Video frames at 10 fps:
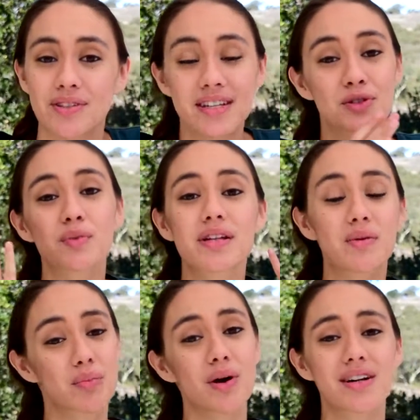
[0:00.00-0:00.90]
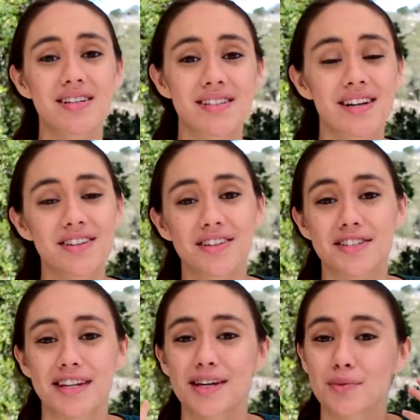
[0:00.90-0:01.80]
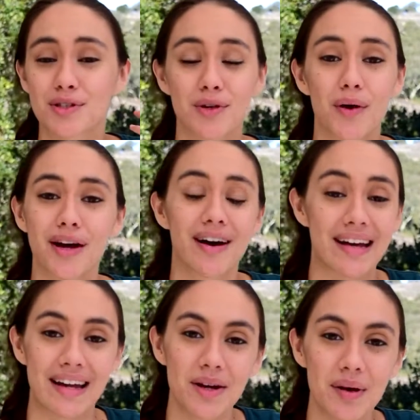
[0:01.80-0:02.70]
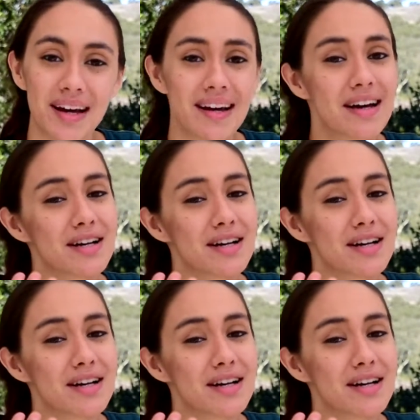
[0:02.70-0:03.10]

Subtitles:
It's really important to understand what's going on anyway,